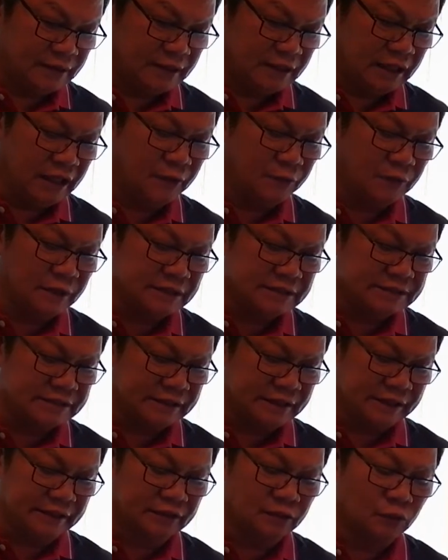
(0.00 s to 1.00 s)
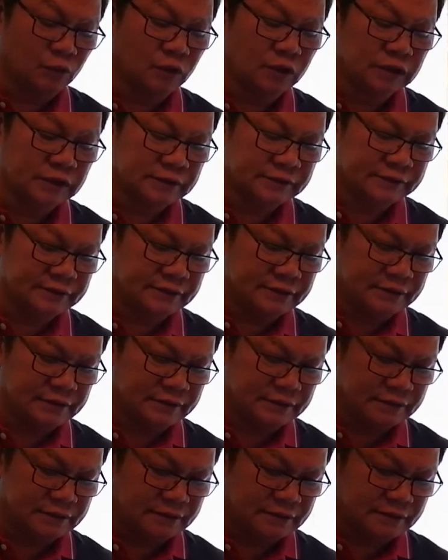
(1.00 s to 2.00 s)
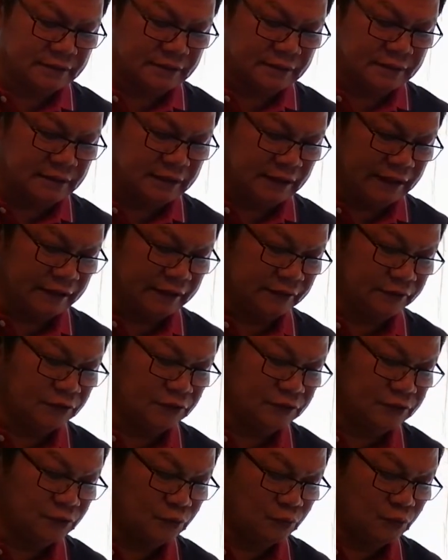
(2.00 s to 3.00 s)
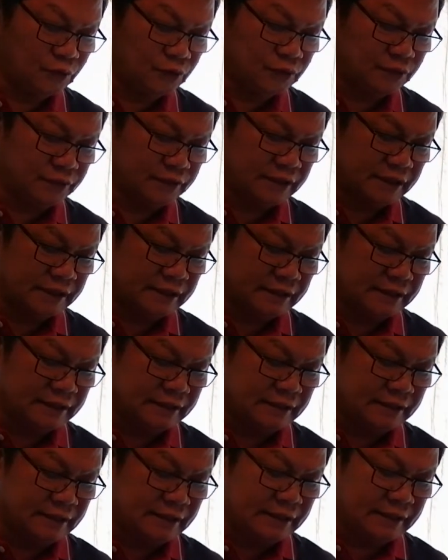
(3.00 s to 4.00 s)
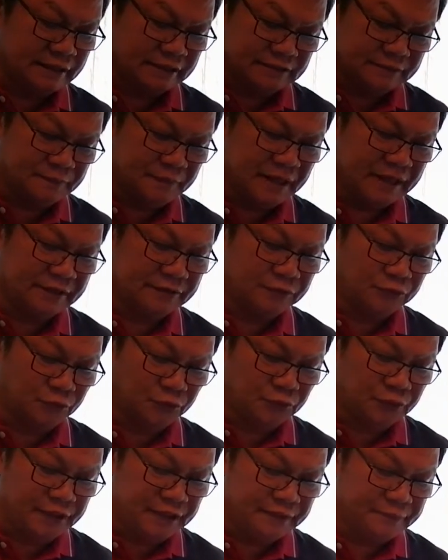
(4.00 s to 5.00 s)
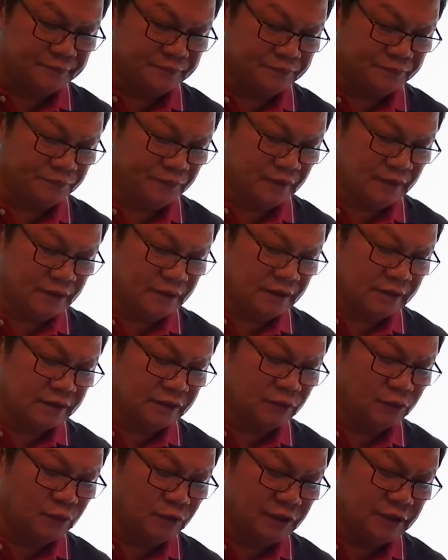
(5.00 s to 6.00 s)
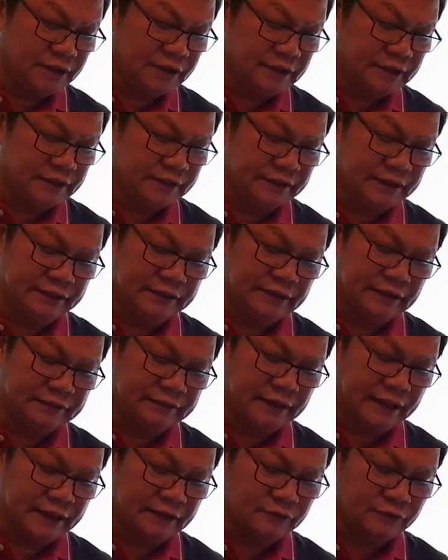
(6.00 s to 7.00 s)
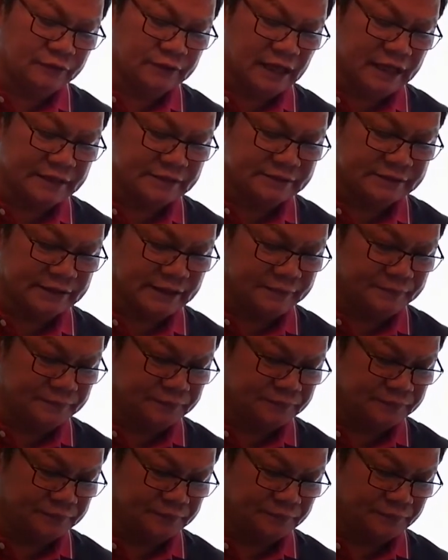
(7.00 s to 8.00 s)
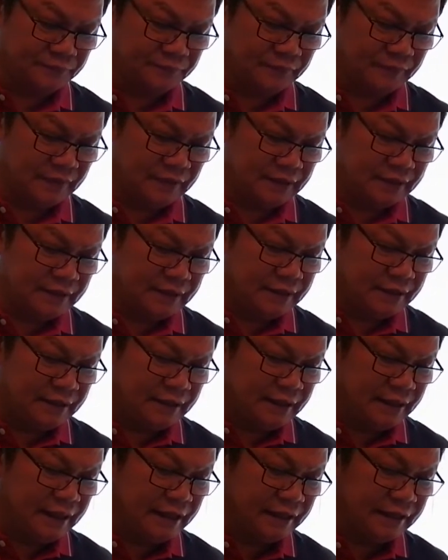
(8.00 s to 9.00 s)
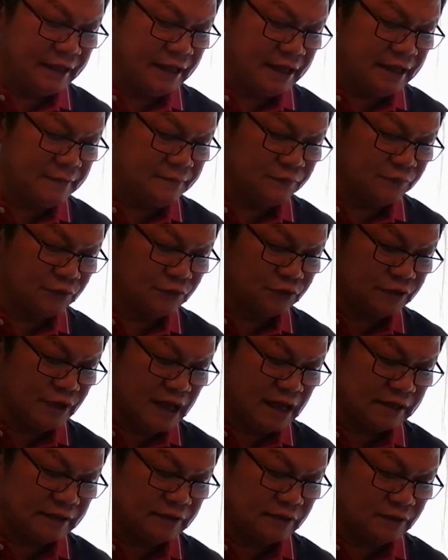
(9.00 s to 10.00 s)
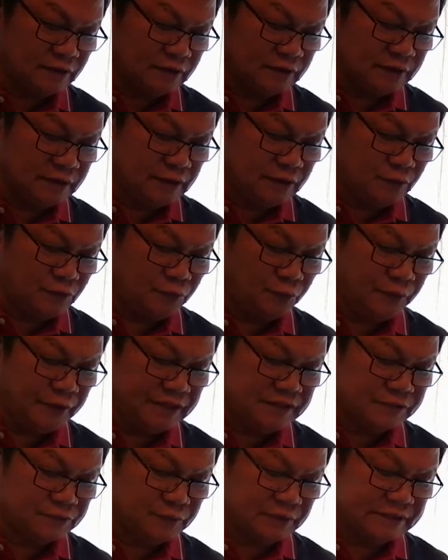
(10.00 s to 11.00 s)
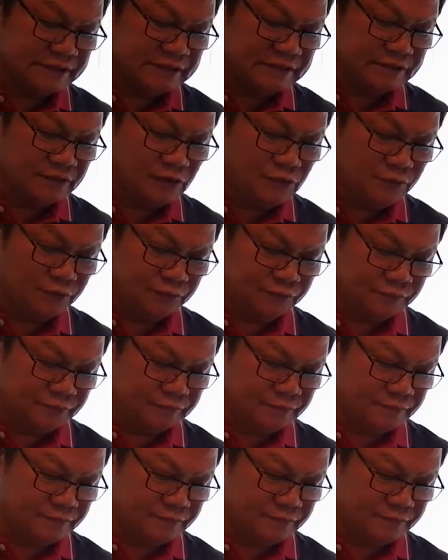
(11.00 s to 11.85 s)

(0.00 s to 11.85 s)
He was in the world, and though the world has made through him, the world did not recognize him. He came to that which was his own,